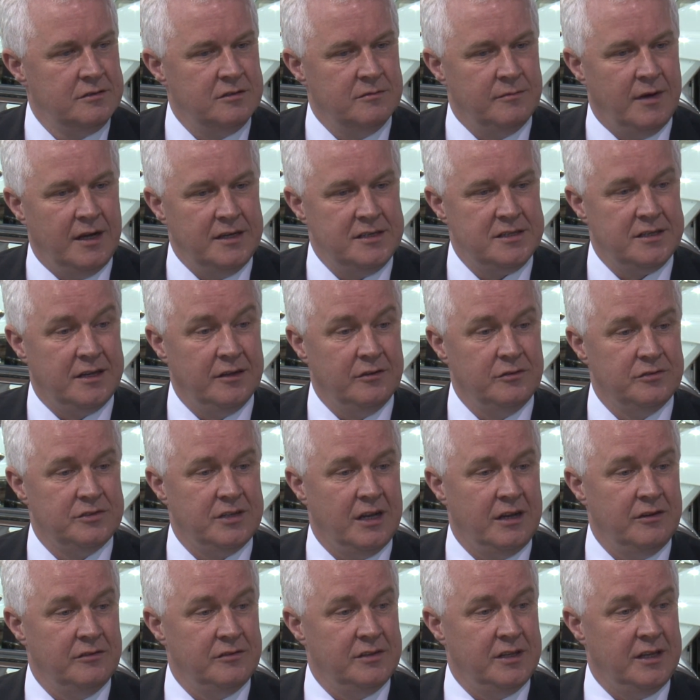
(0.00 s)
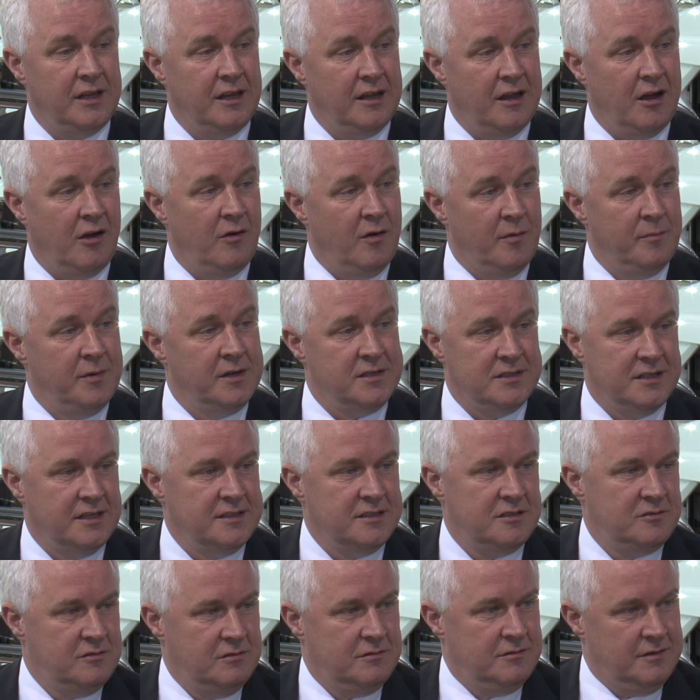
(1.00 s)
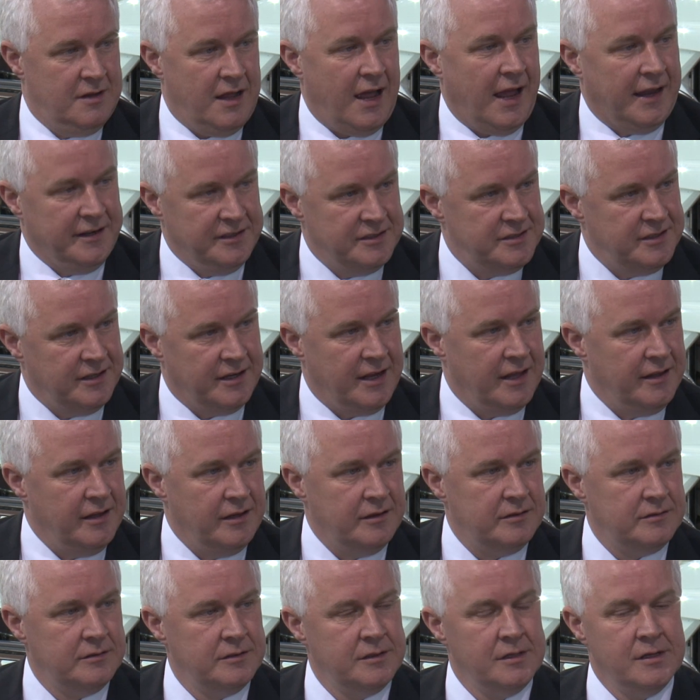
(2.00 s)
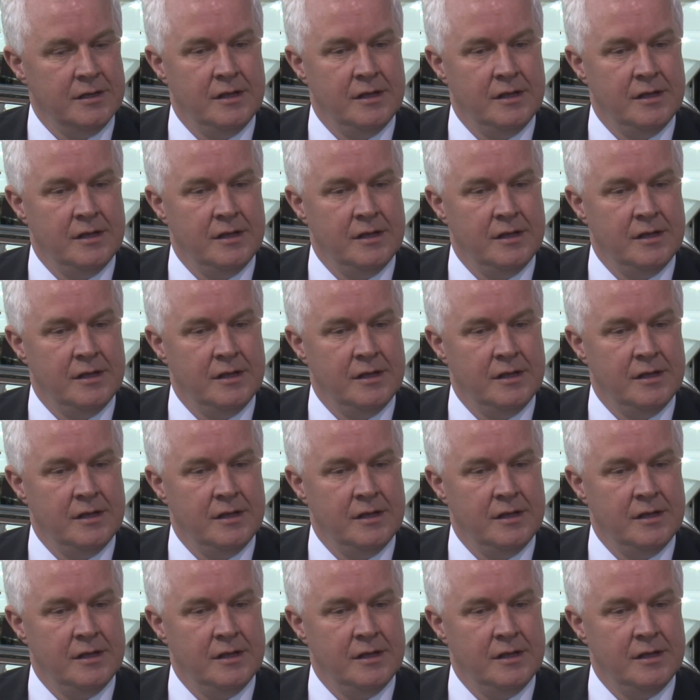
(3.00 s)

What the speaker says: So my skill set is really how a business hangs together.